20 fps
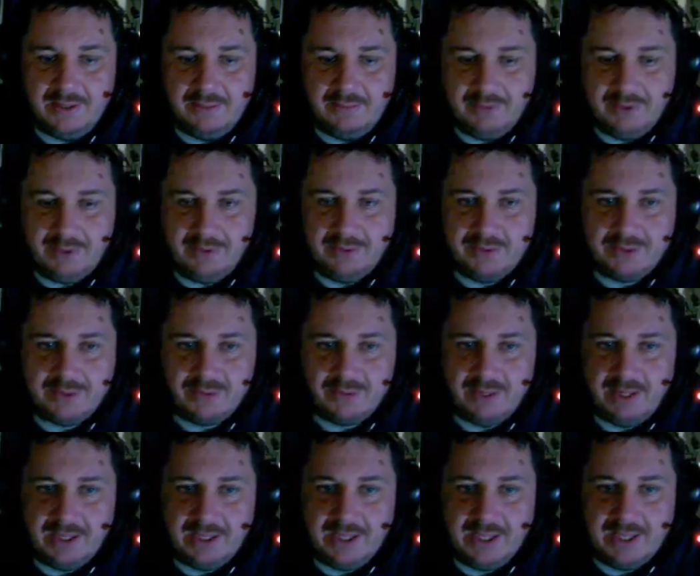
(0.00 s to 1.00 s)
We're gonna lose the
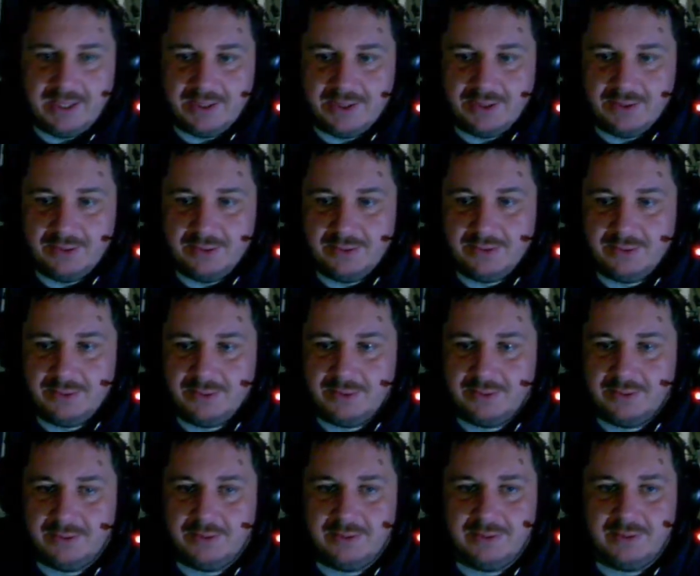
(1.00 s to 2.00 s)
Twilight Council.
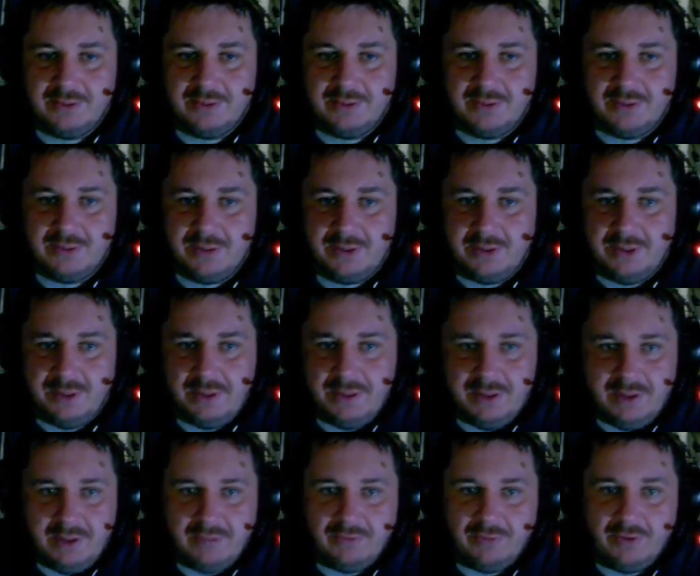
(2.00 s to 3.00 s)

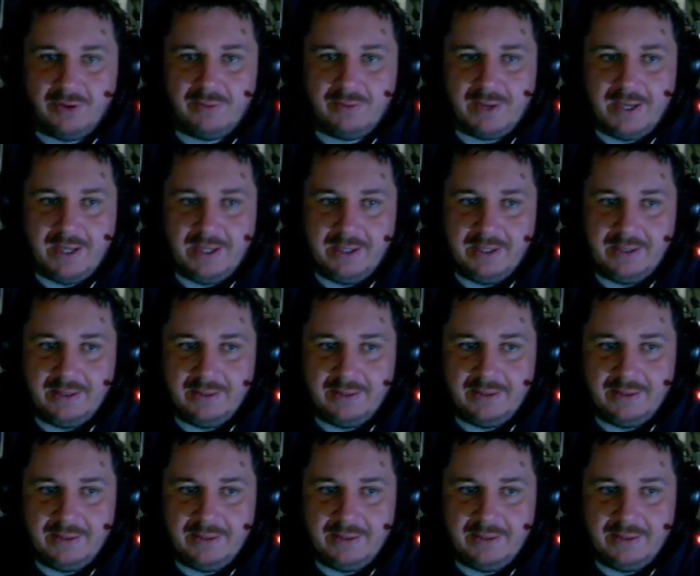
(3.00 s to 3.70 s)
The Void Ray